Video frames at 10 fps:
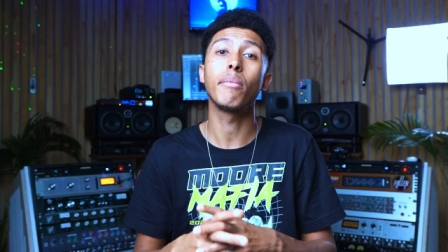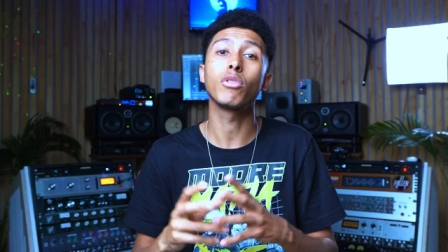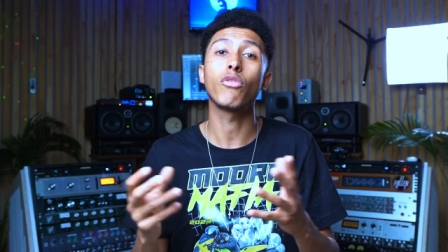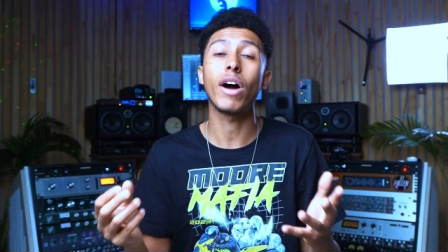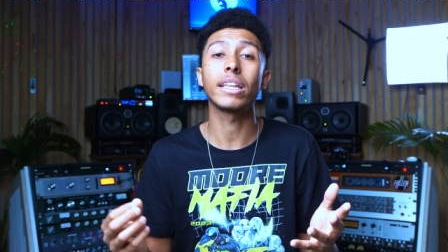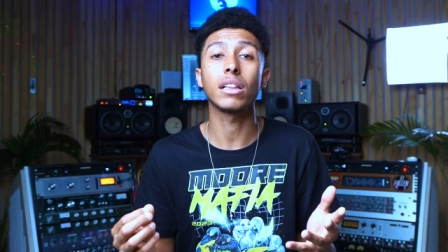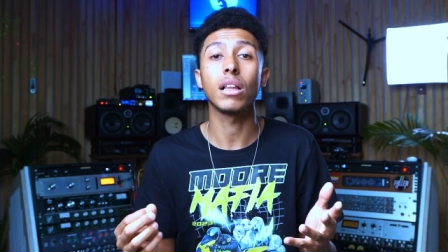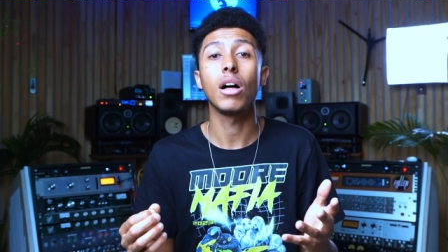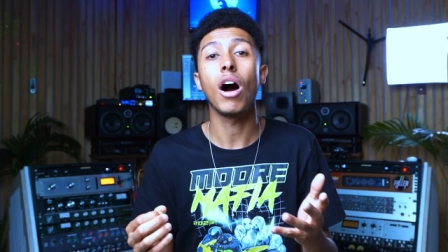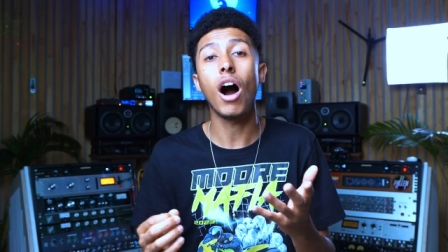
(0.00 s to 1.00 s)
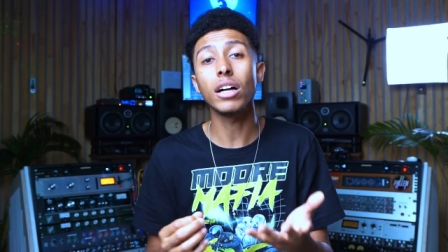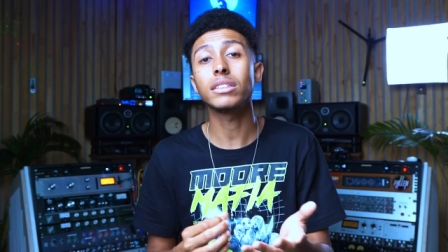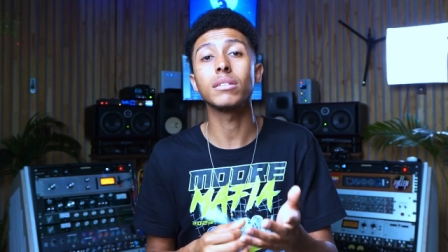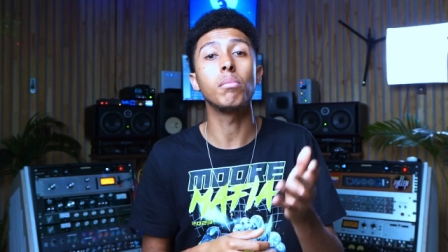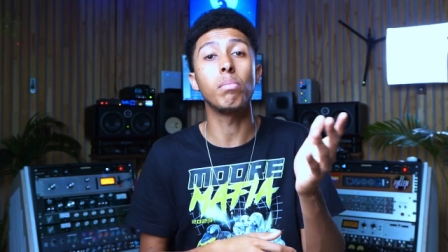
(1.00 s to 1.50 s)
your final
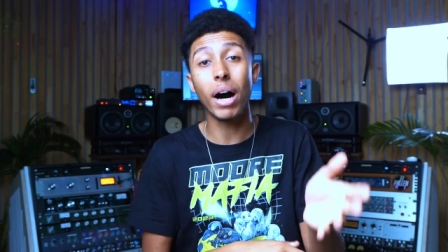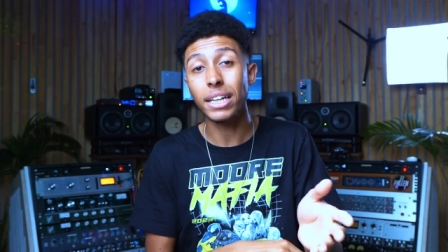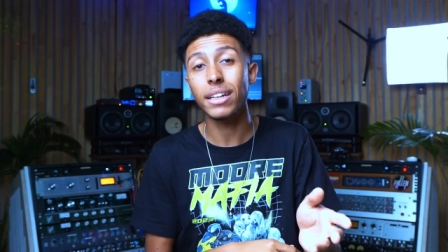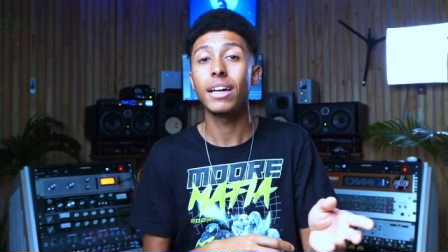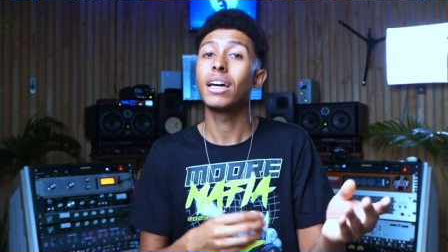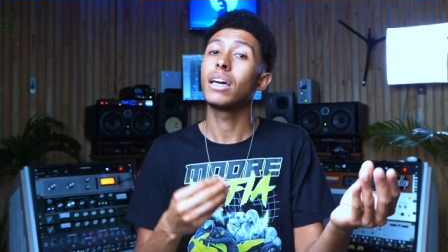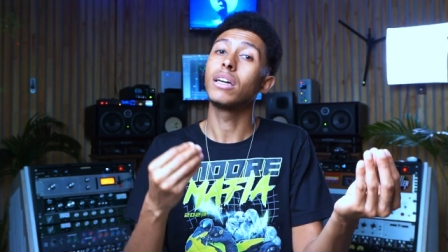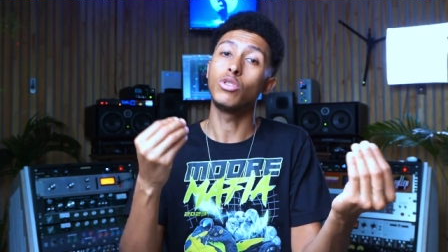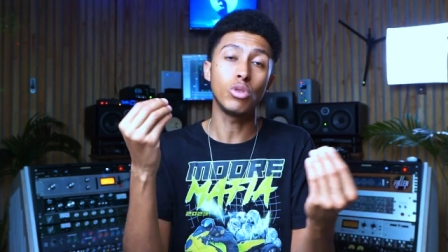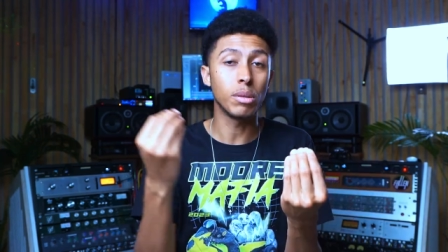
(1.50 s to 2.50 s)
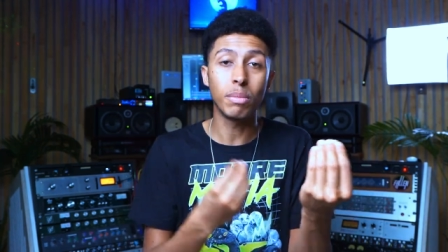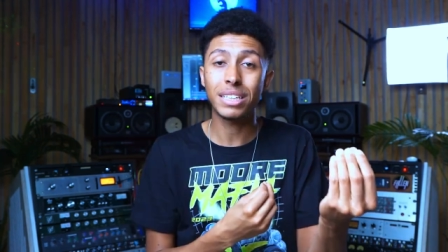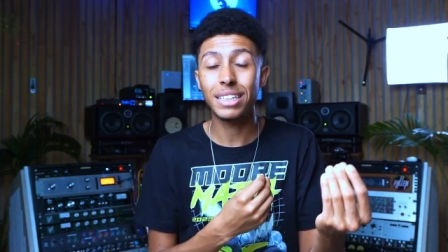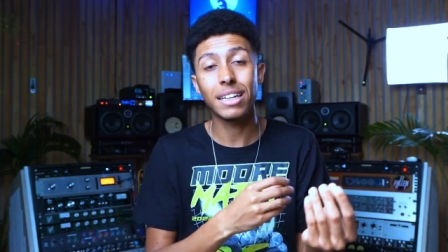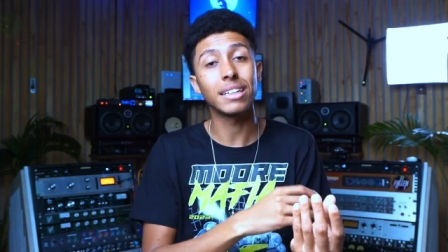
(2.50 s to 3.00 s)
answer, but you can
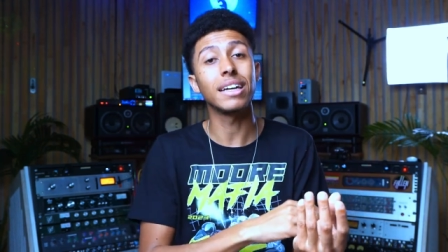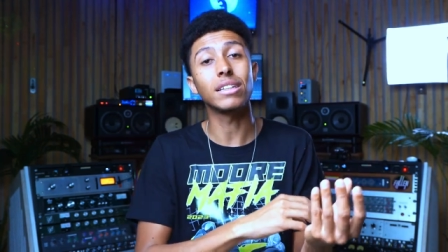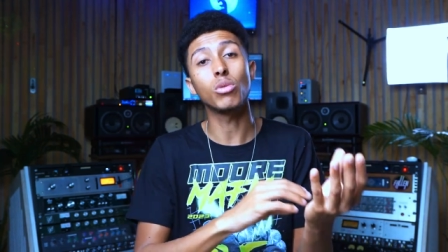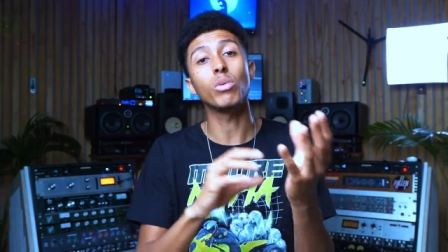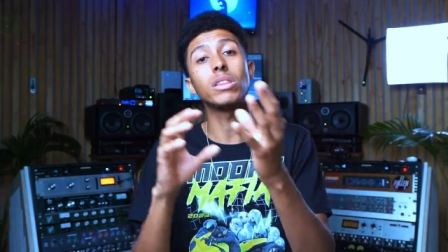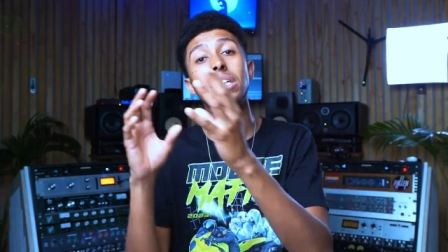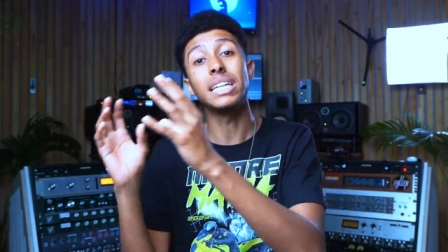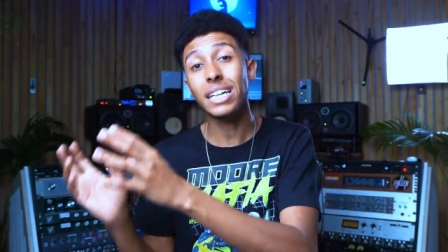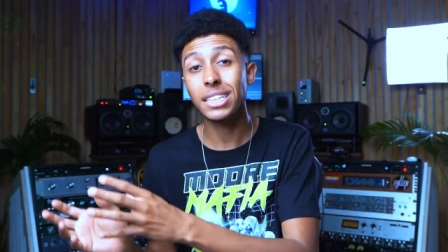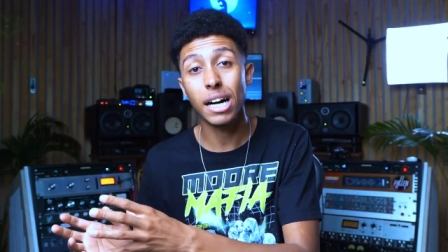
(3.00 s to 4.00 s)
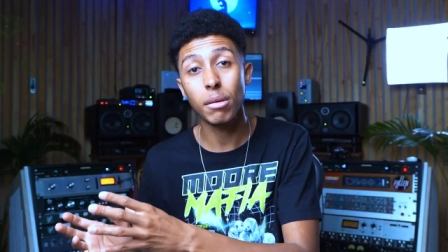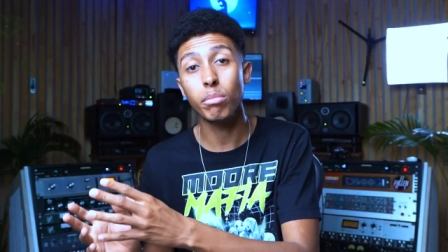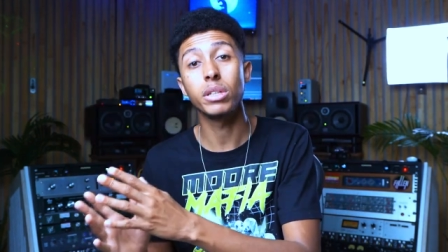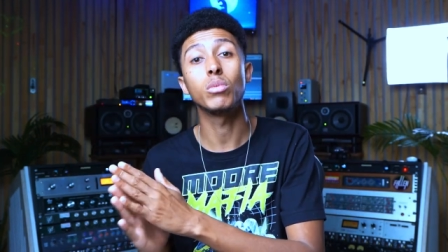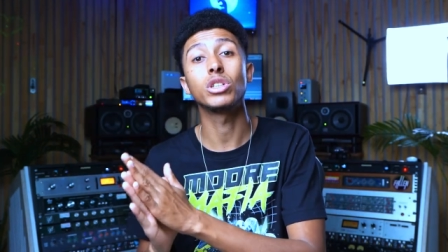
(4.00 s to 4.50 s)
mix that together with the next
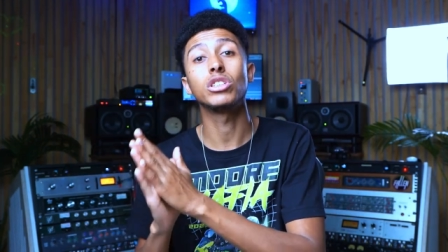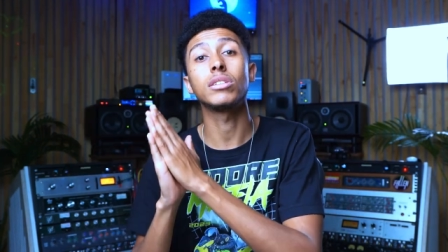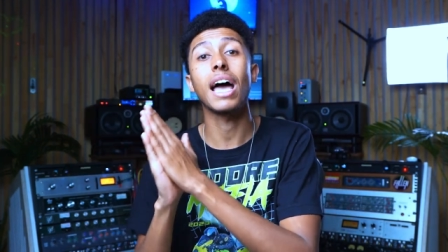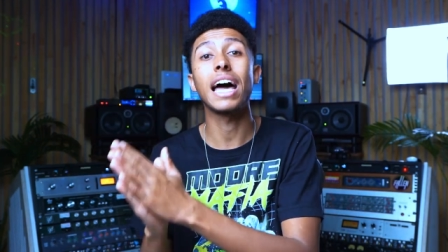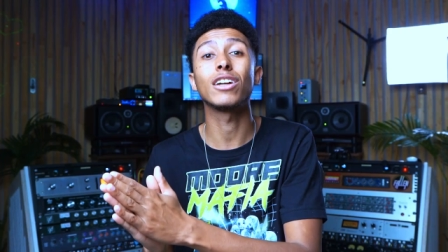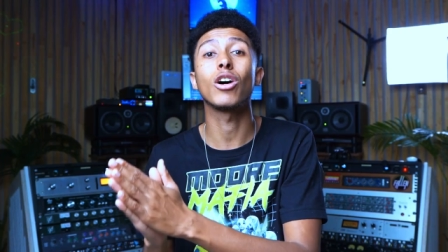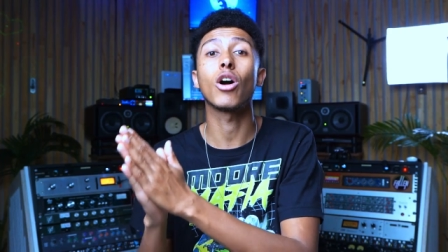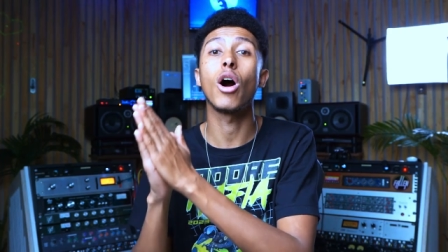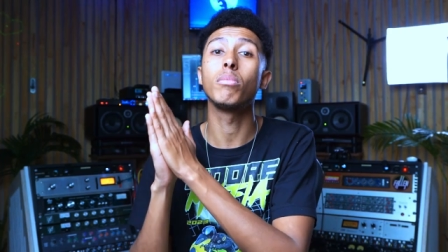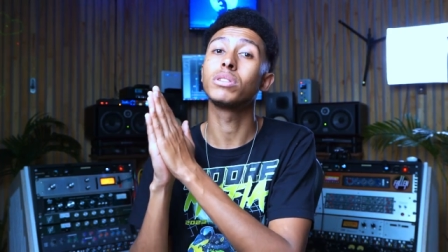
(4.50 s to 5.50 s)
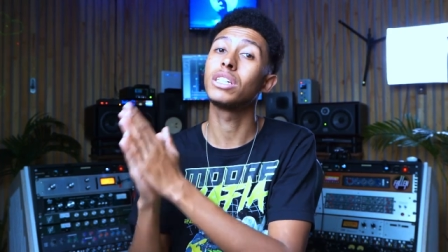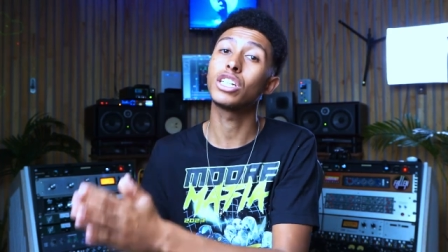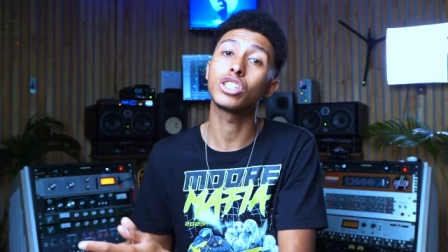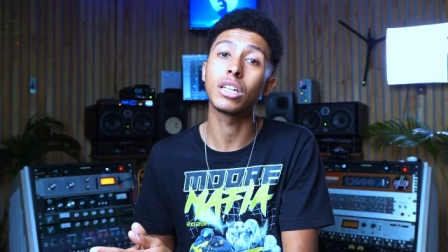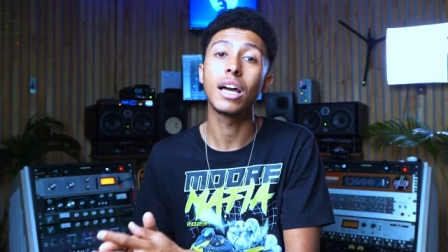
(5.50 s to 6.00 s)
company, which is Analog
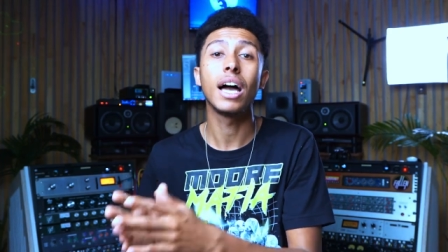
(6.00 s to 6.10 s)
Obsession.